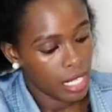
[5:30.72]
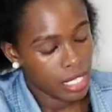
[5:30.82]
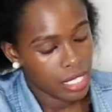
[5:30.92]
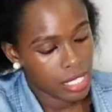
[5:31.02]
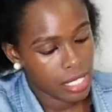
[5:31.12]

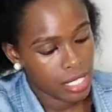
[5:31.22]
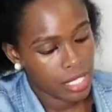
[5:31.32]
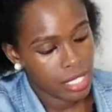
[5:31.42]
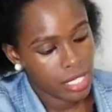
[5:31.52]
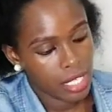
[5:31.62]
It is
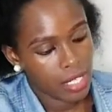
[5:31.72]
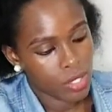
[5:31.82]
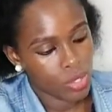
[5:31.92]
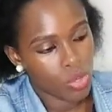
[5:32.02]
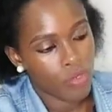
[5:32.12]
just a
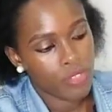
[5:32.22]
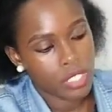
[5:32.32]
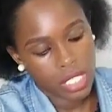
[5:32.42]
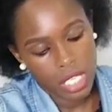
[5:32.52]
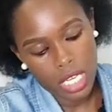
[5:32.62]

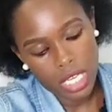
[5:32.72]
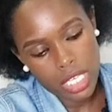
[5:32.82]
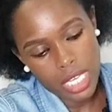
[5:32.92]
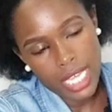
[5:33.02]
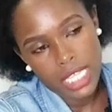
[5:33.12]
soft
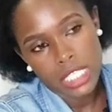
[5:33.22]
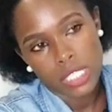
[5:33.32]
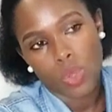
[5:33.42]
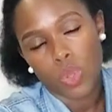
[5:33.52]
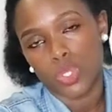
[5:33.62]
and
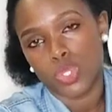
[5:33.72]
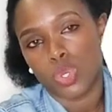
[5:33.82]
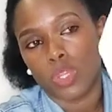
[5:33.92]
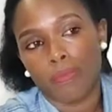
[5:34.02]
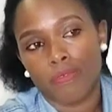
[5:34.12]
nice
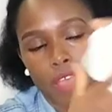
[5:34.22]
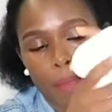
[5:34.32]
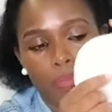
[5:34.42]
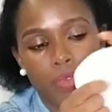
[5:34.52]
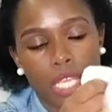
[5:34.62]
cotton
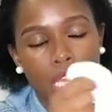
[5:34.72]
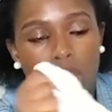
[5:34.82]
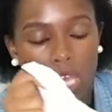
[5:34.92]
fabric